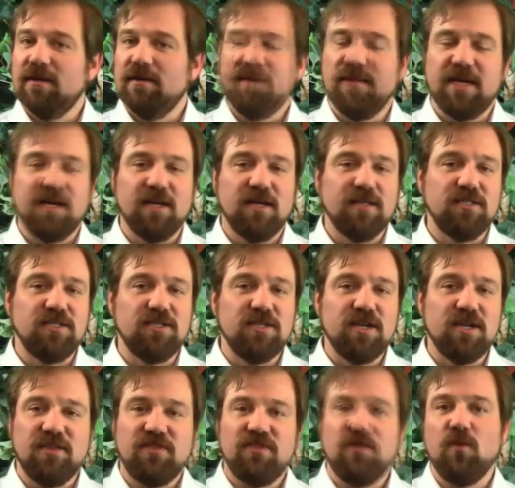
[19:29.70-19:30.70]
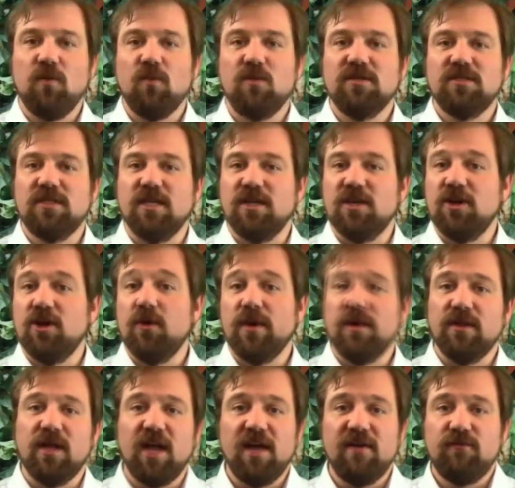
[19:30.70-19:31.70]
because nothing worse than
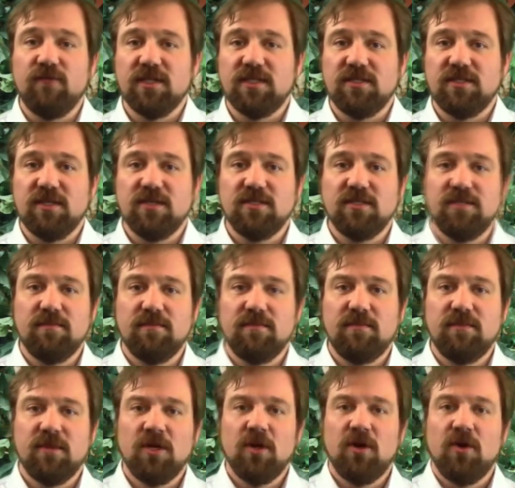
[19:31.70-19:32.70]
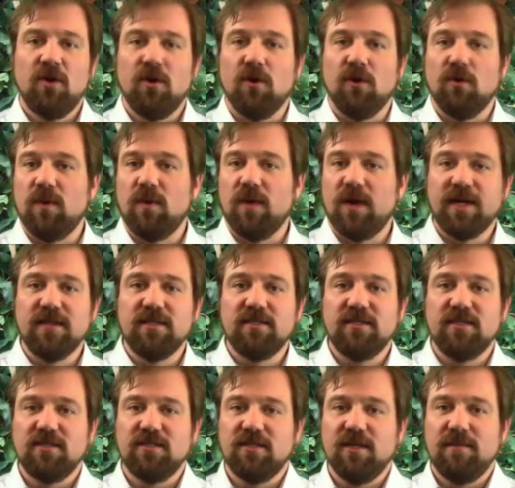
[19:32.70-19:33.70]
going live with a system or running a
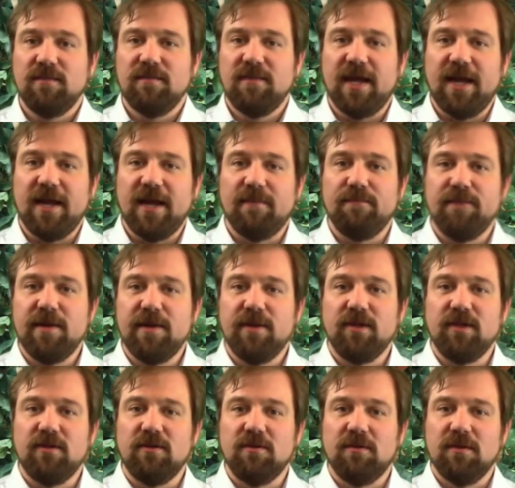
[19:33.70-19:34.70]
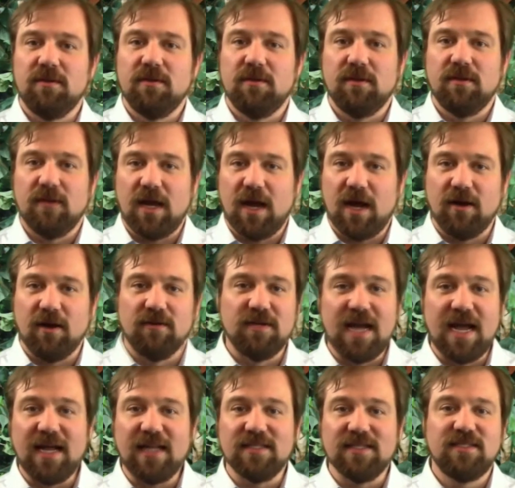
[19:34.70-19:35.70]
system and people are
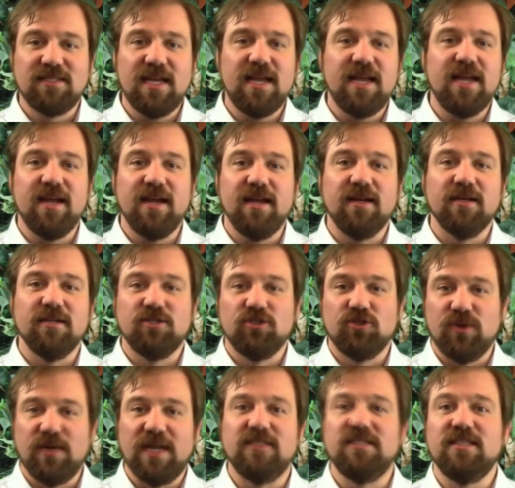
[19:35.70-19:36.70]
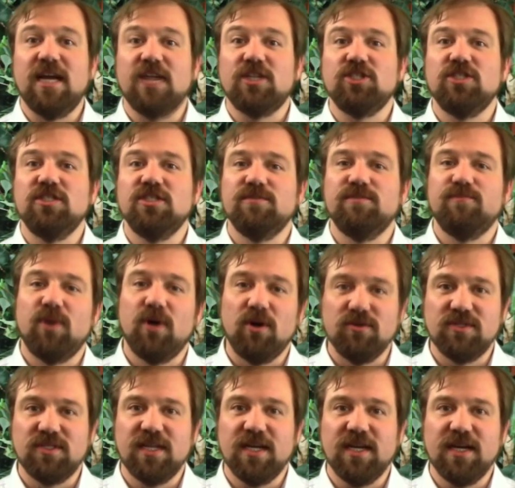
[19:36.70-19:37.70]
not seeing transactions
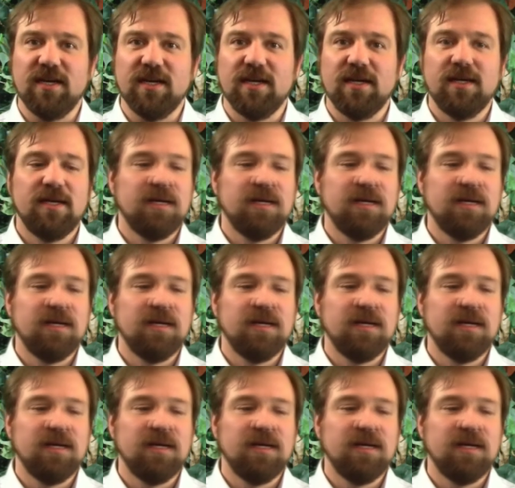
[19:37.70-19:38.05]
posting.